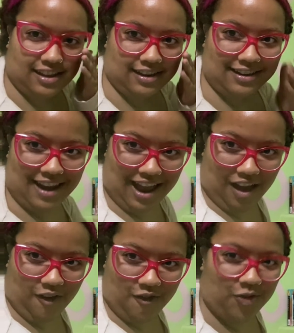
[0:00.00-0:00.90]

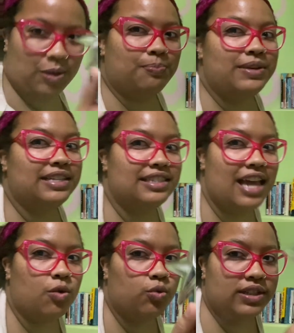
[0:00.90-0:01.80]
Now for the piece
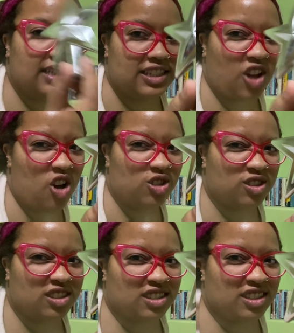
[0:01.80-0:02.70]
de
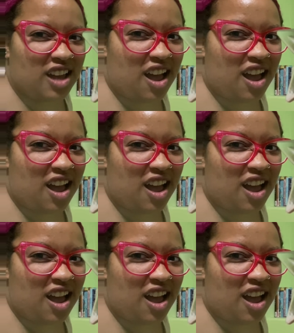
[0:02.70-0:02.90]
resistance.